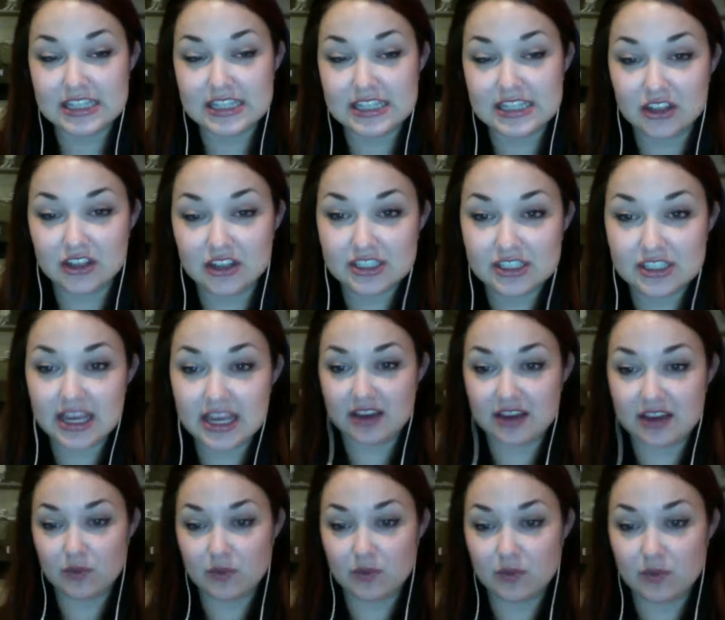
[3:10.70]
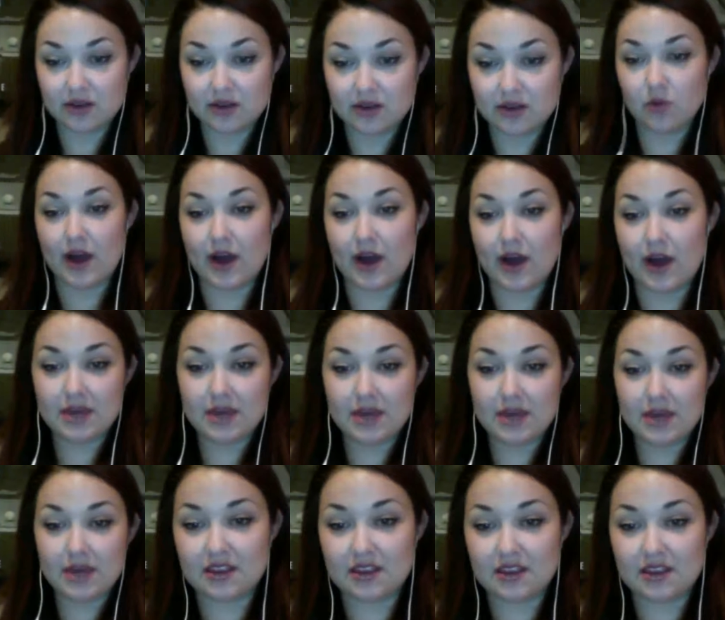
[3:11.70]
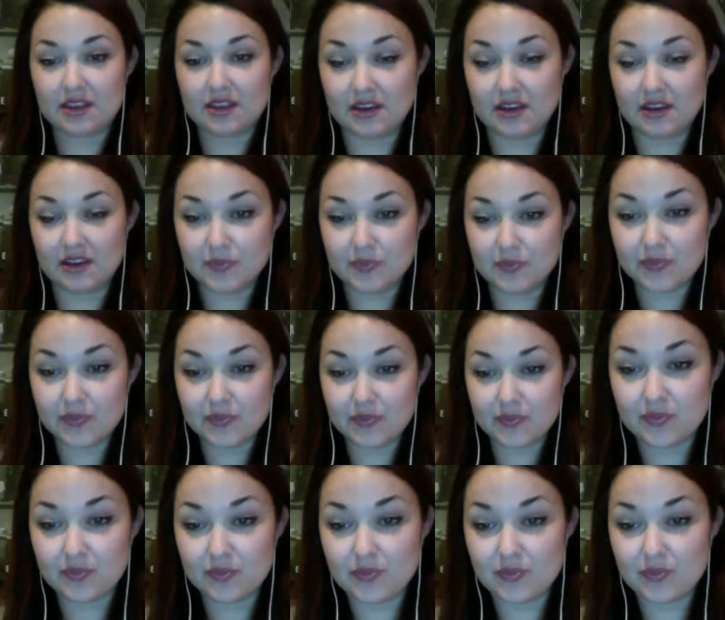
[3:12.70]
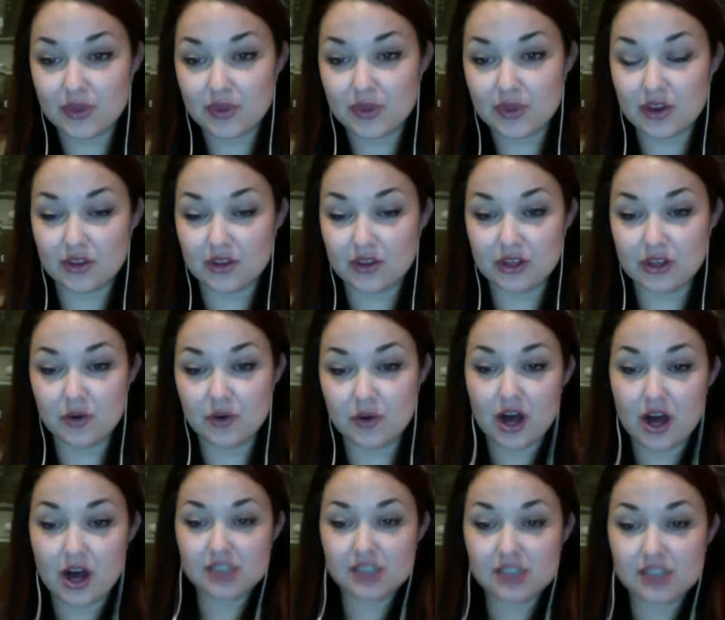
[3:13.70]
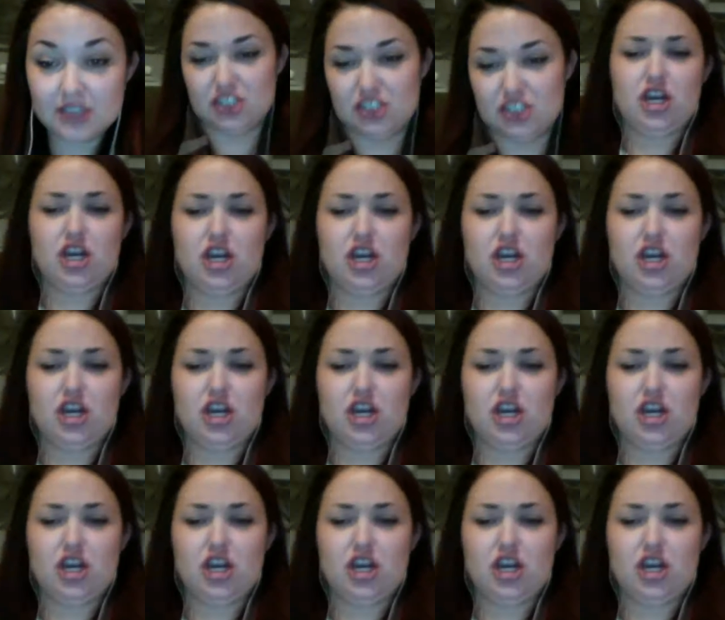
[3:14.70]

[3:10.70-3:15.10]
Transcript: looks like one of the Hawaiian men at the luau's, and just